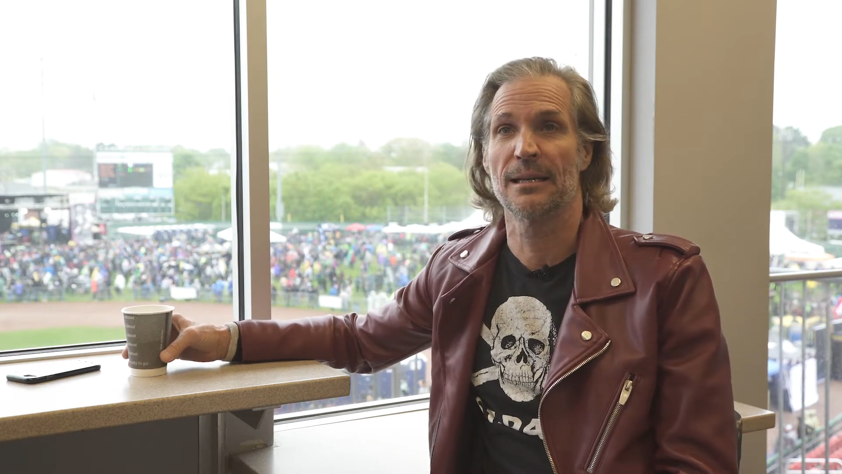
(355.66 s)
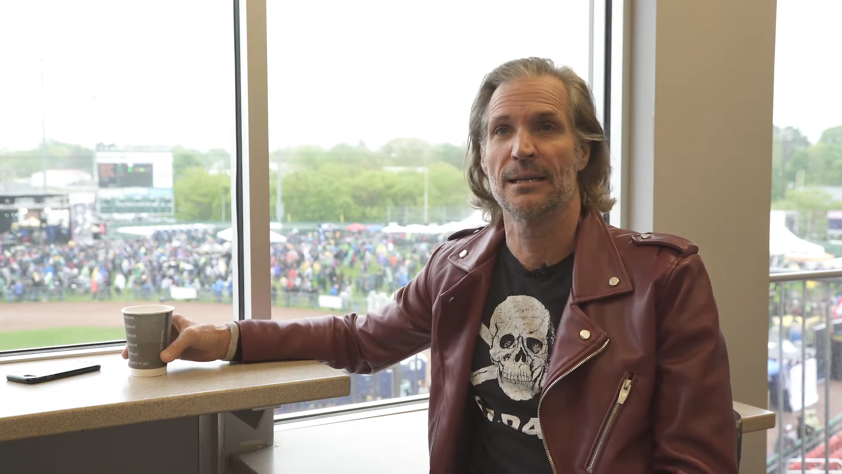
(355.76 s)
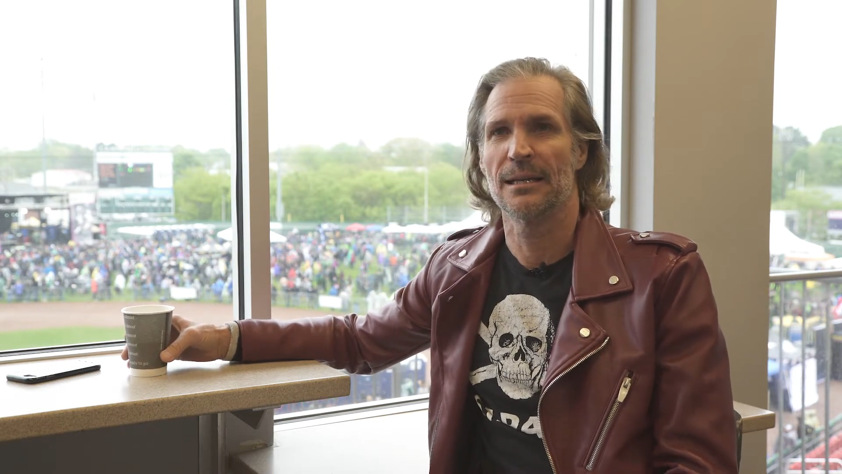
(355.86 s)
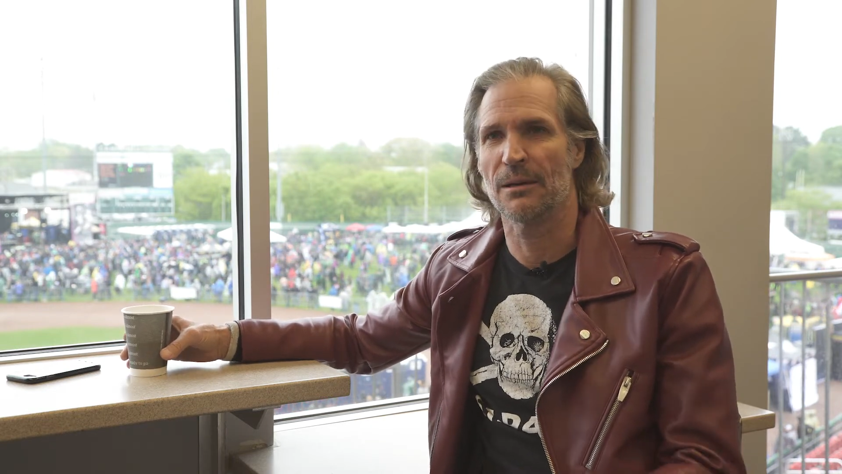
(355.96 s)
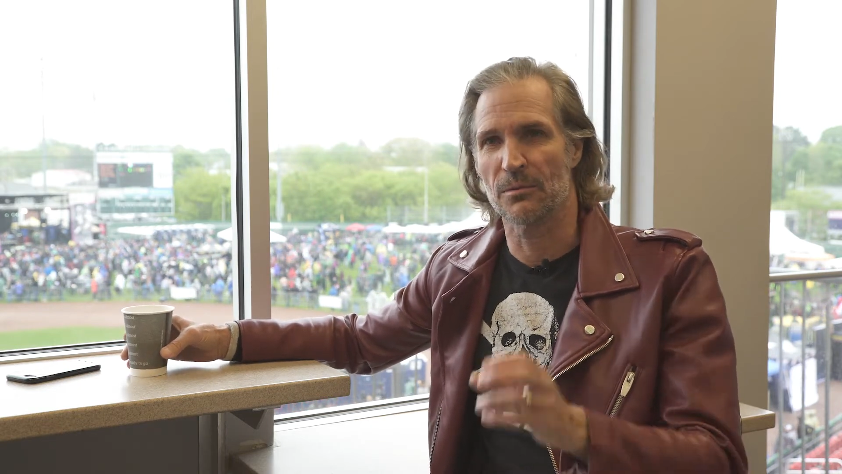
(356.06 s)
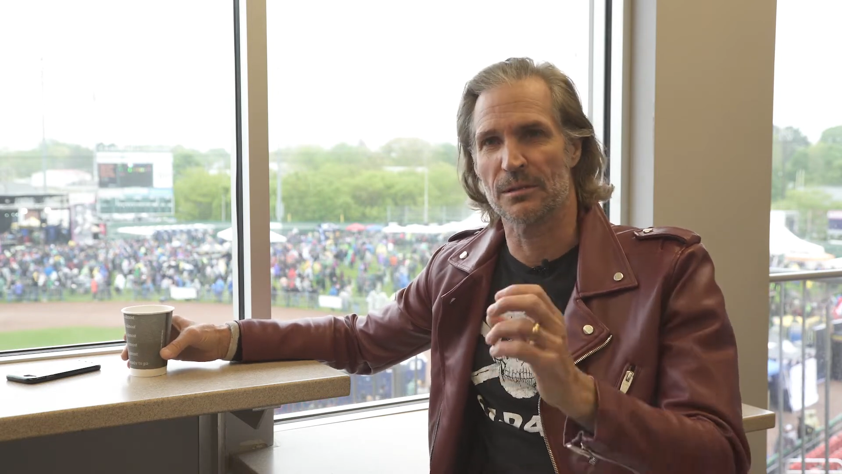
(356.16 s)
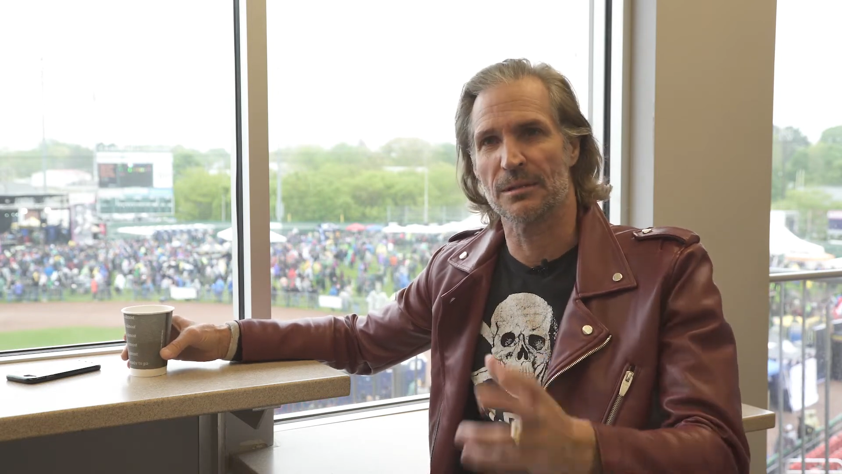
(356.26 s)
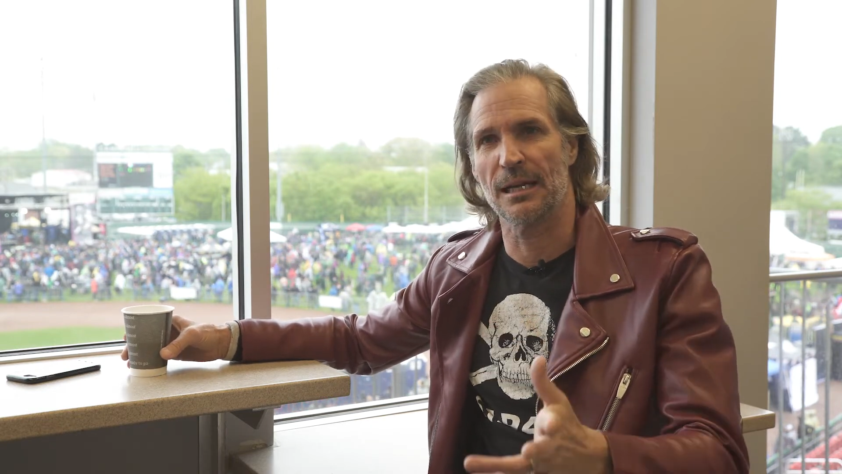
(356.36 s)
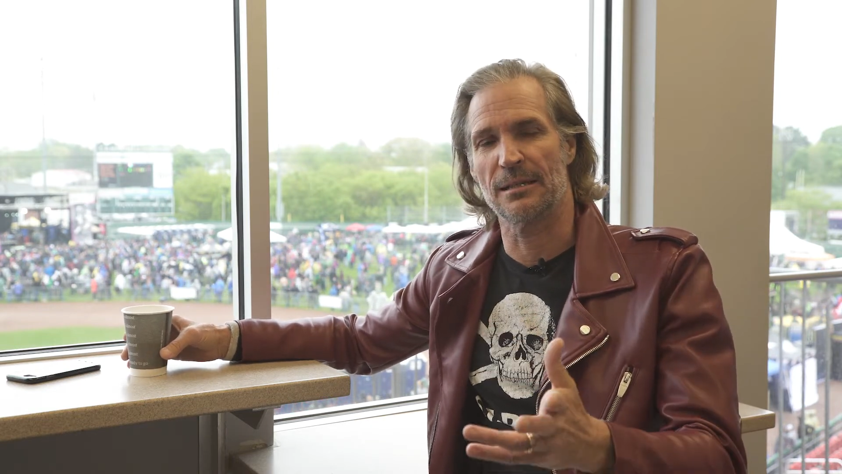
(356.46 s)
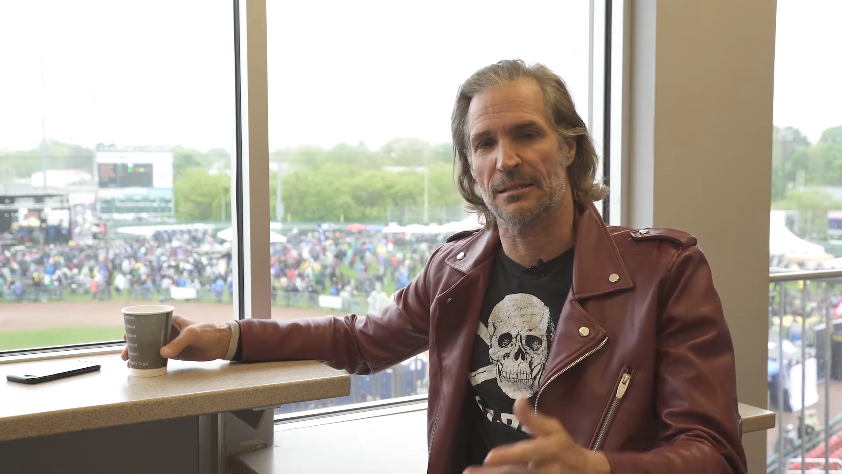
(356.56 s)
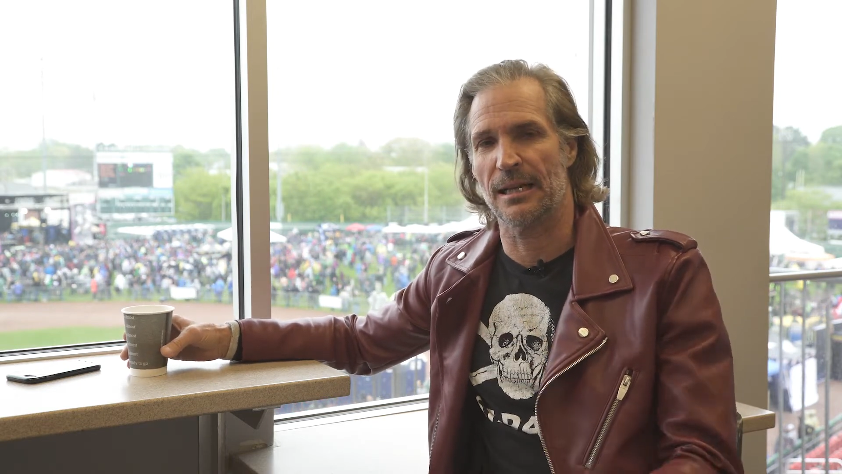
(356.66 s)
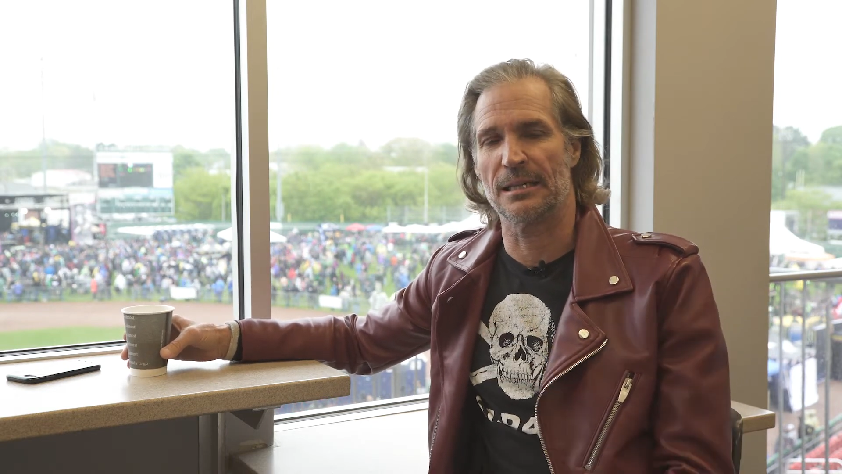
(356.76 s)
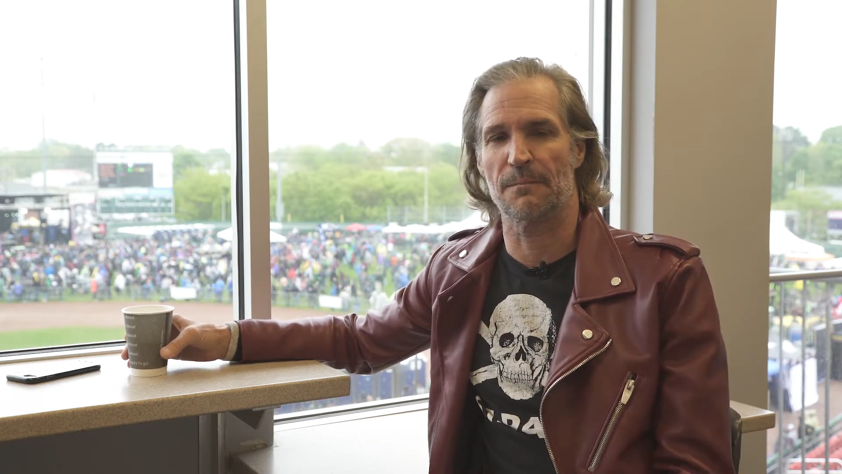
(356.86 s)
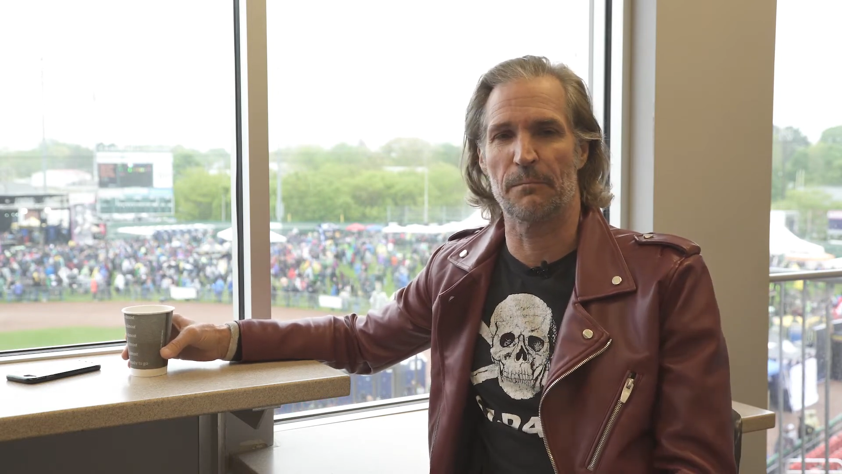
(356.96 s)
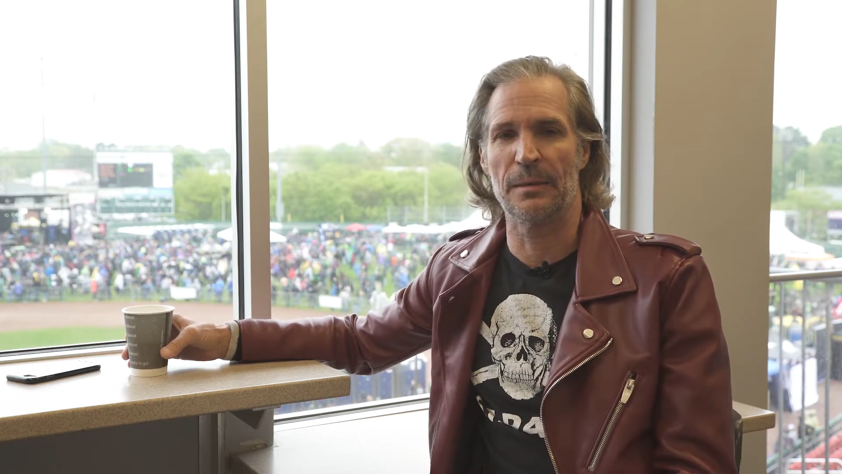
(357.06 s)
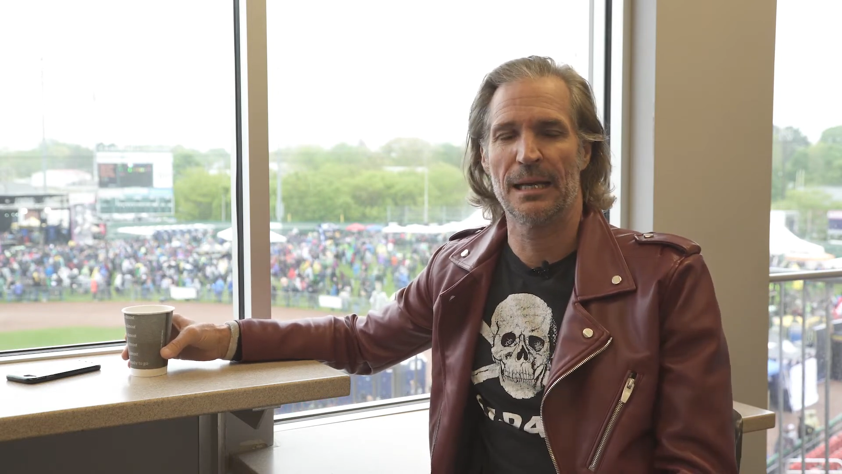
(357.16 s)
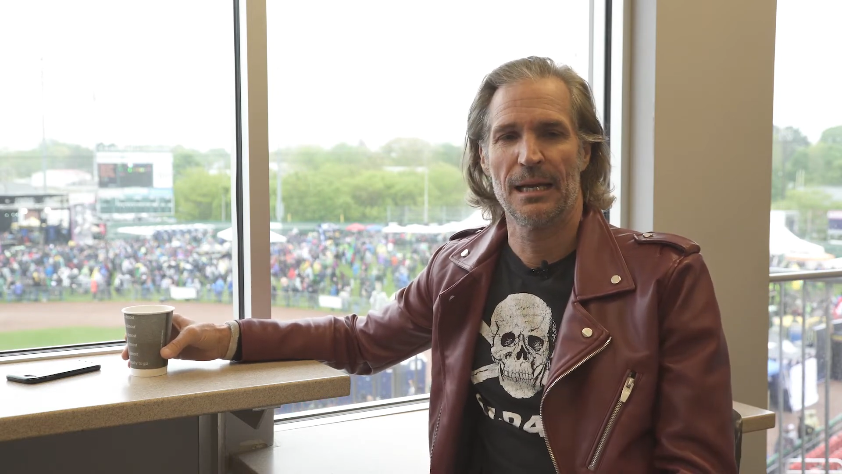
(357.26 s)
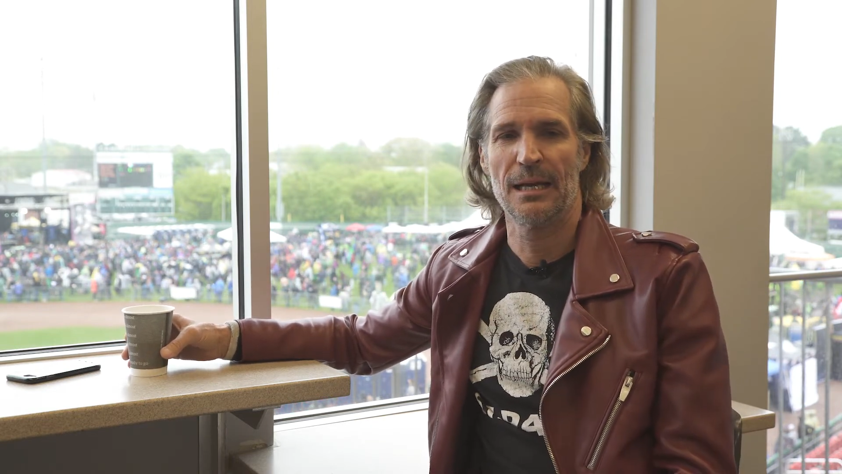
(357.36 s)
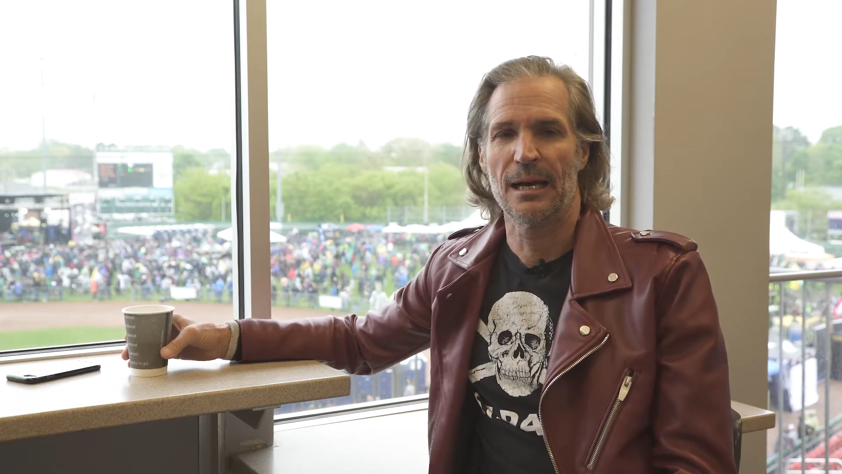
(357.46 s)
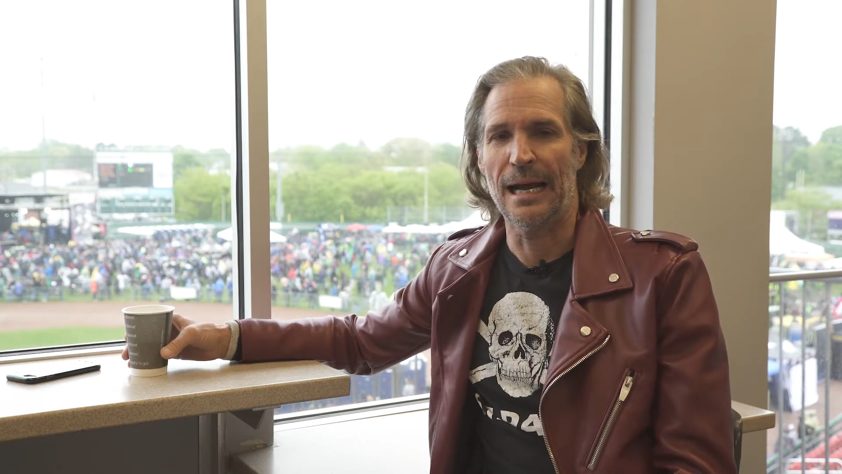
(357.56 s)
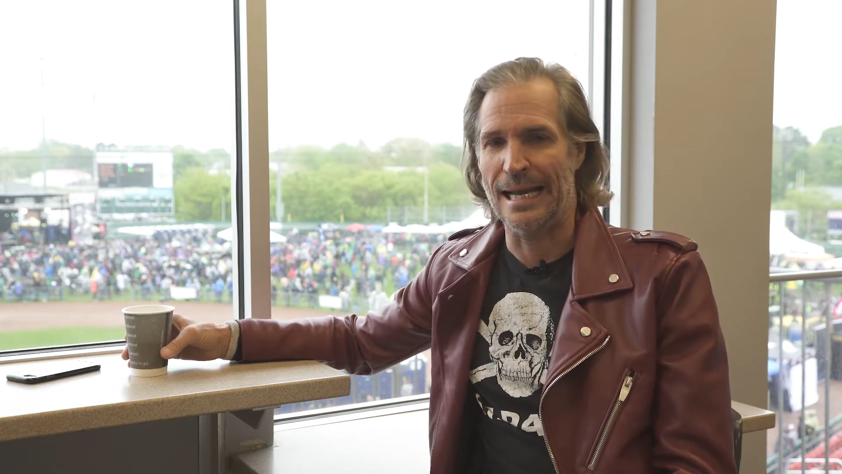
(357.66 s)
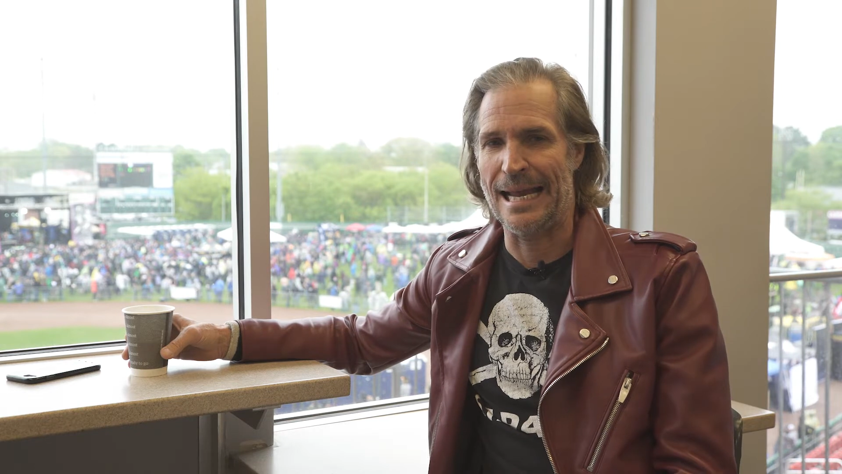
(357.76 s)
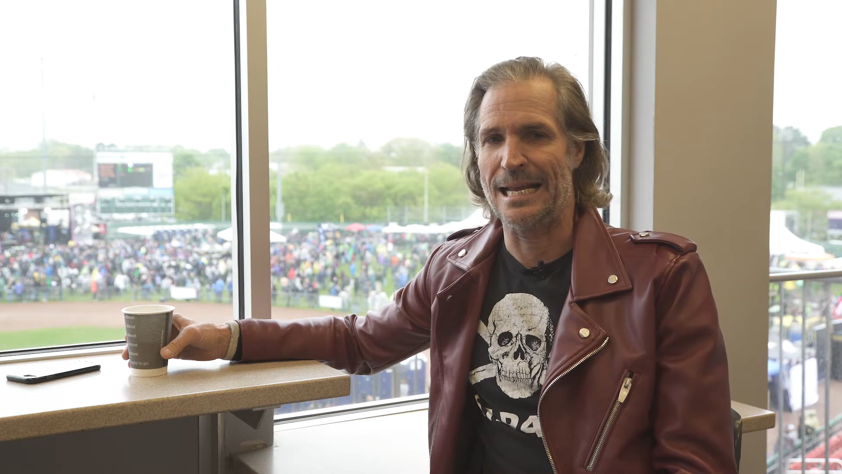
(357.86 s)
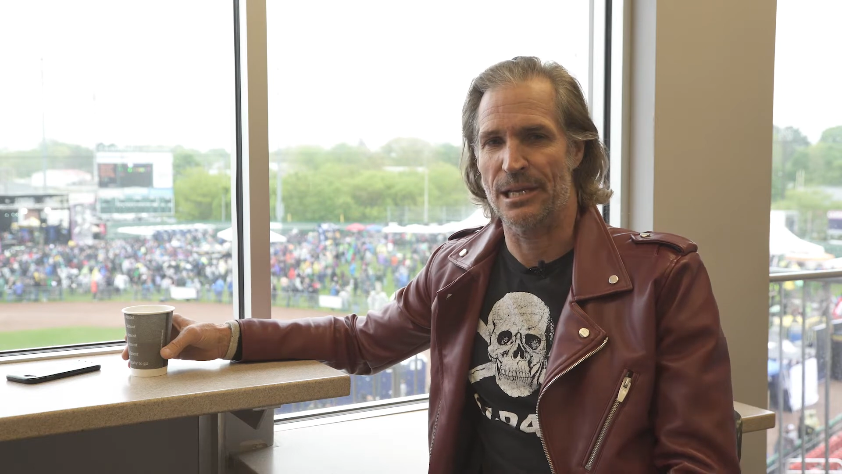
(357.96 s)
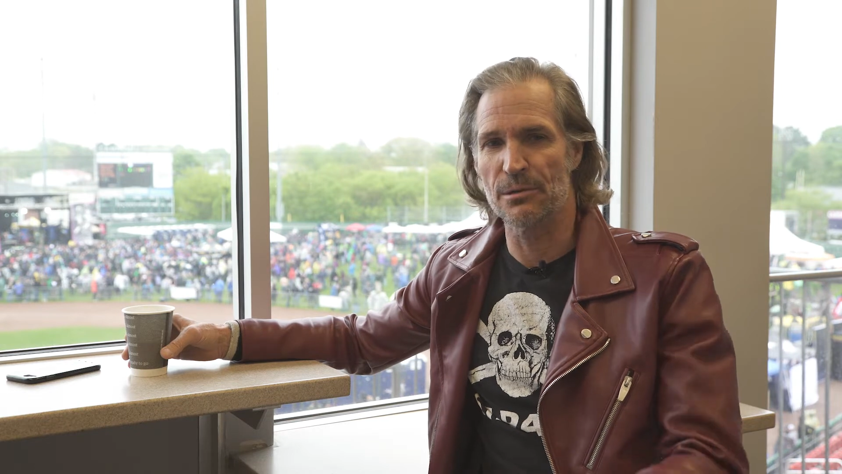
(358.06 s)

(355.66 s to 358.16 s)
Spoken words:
It's I hate